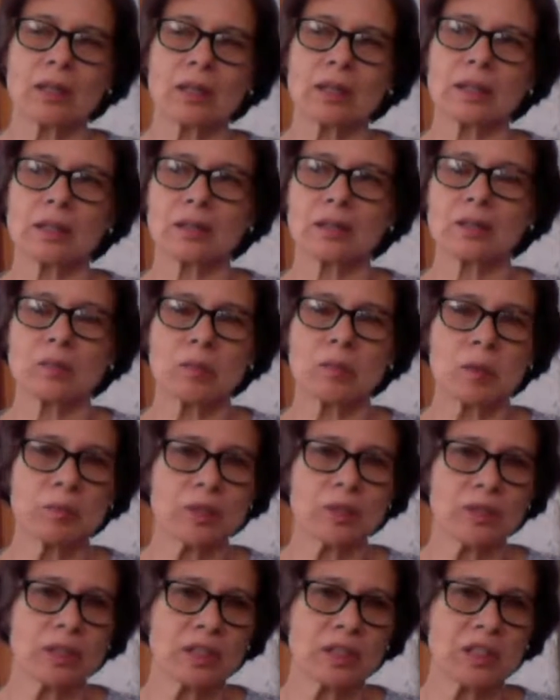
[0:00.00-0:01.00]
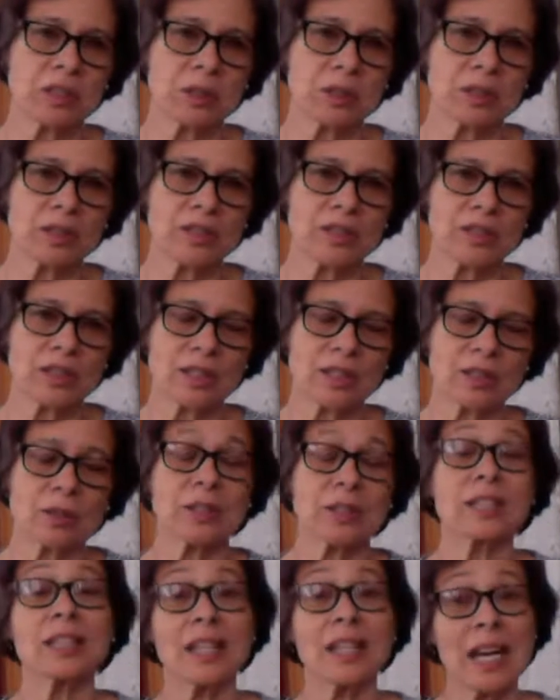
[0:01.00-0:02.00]
he's a member of the New York City, or
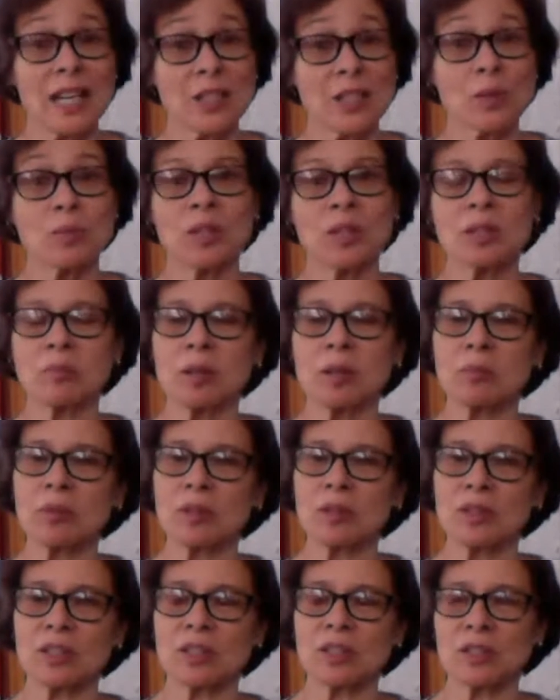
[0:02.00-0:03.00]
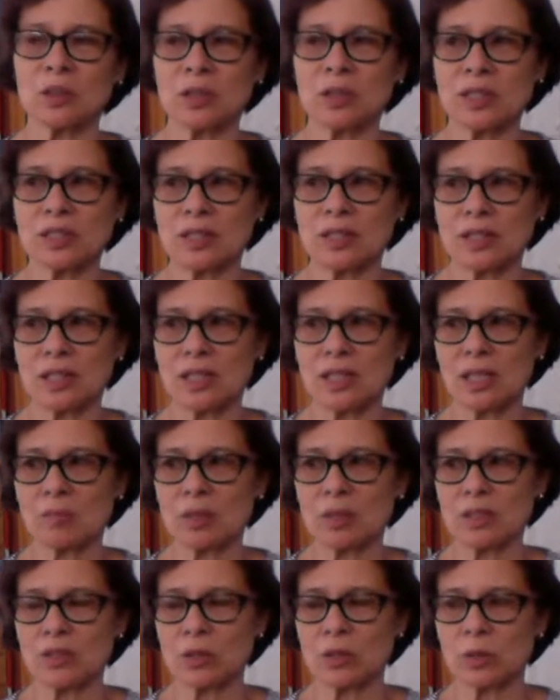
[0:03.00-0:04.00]
he has been a member of the New York City
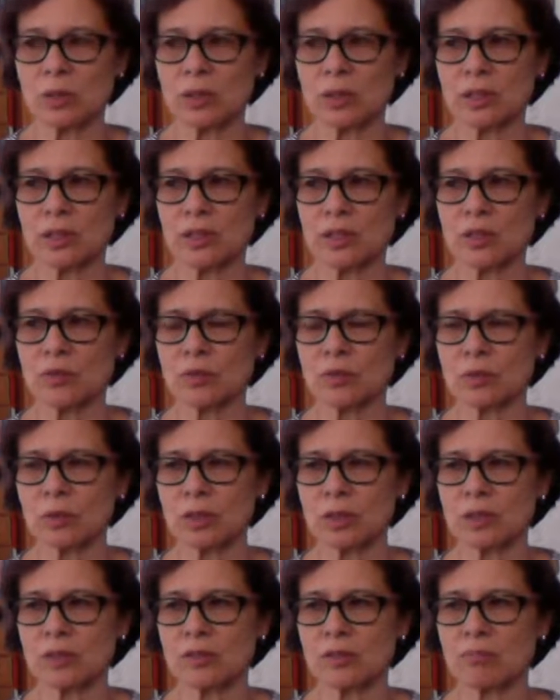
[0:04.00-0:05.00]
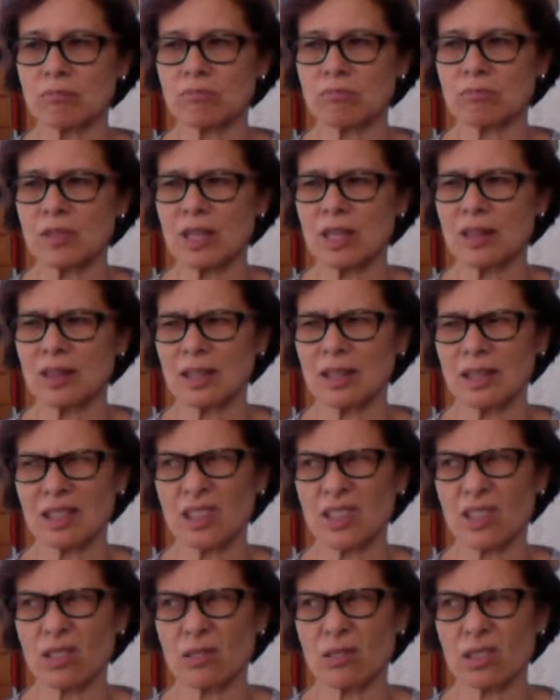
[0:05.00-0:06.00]
Dance Chorus for, I think,
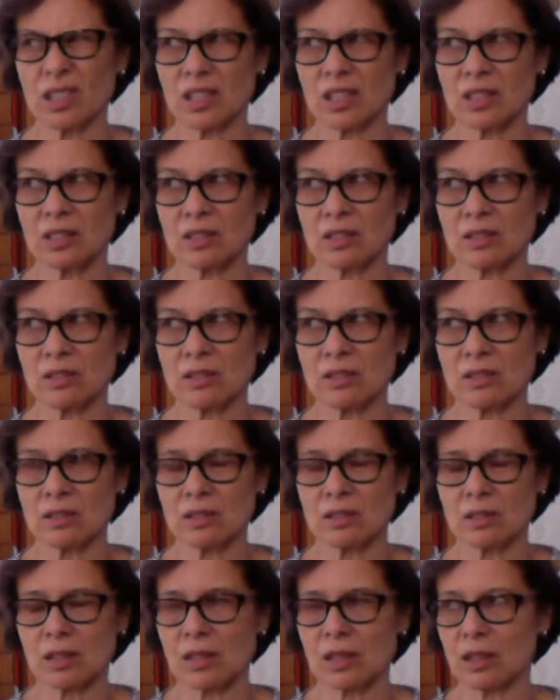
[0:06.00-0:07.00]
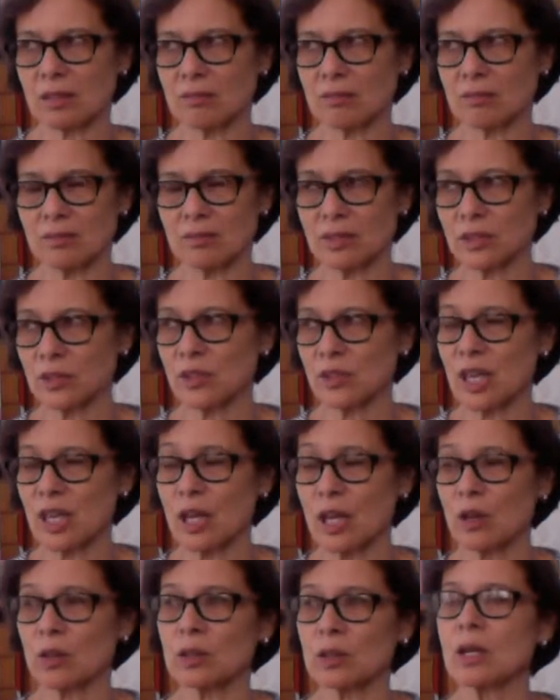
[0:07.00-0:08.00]
3 years. I lose
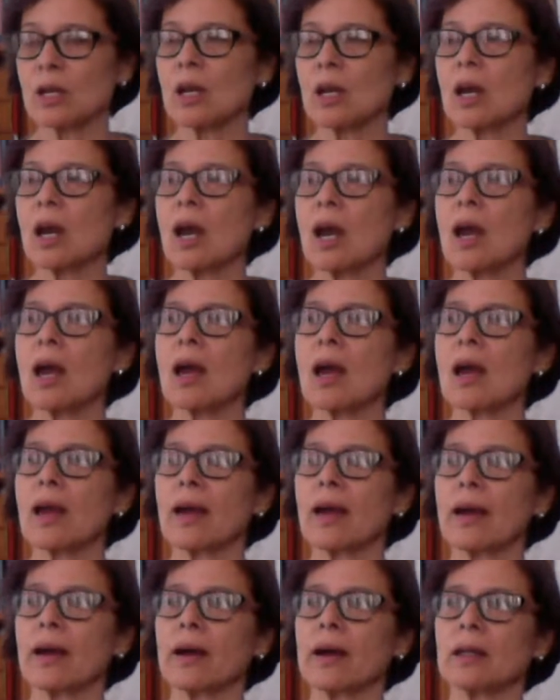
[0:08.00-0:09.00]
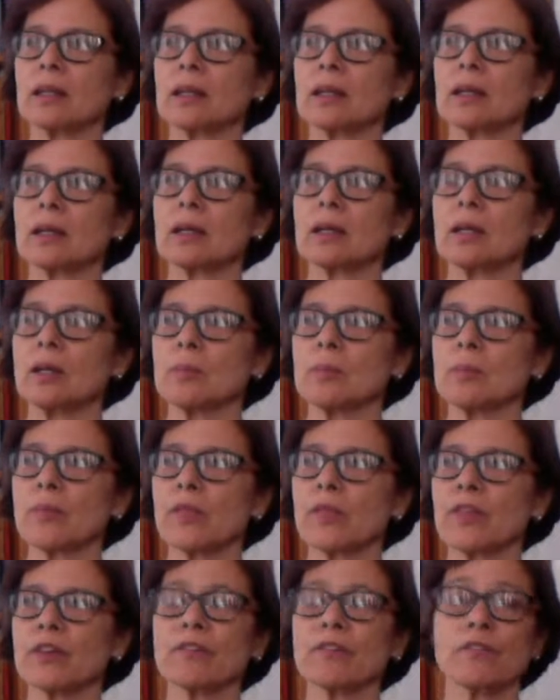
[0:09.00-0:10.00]
count. And
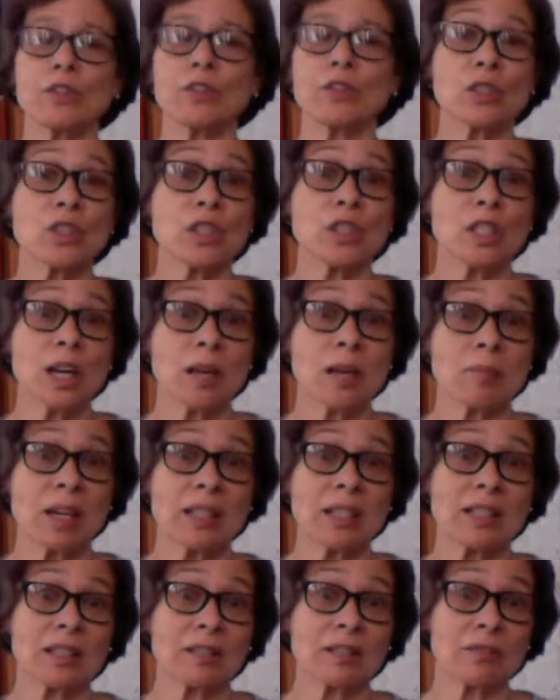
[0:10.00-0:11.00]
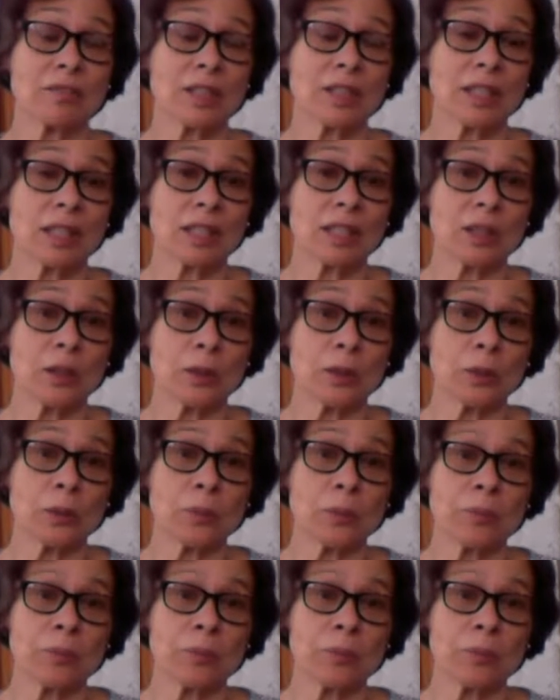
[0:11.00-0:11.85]
the first time I did a video,